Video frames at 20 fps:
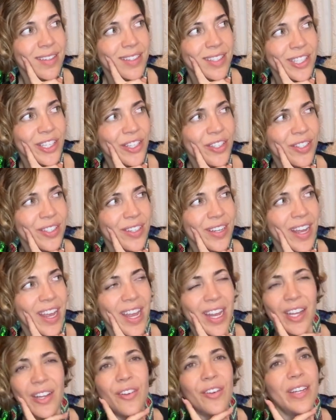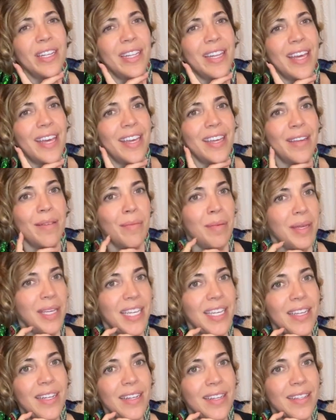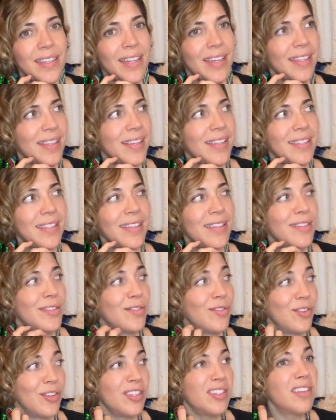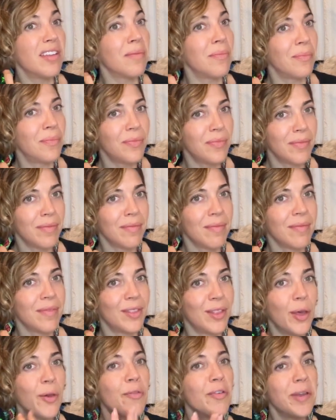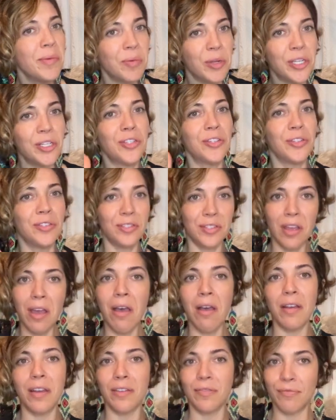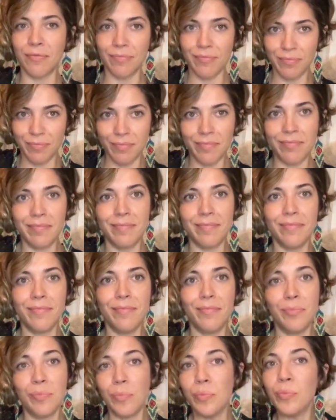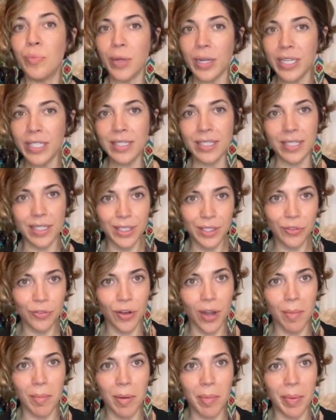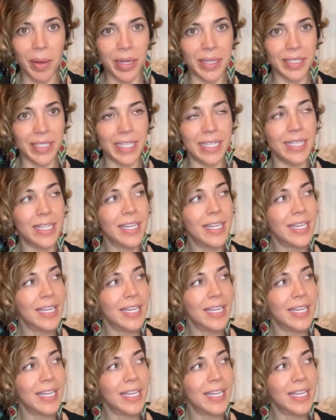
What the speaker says: You're angry like me? Like, this is just a low vibrational song of basically trauma bonding.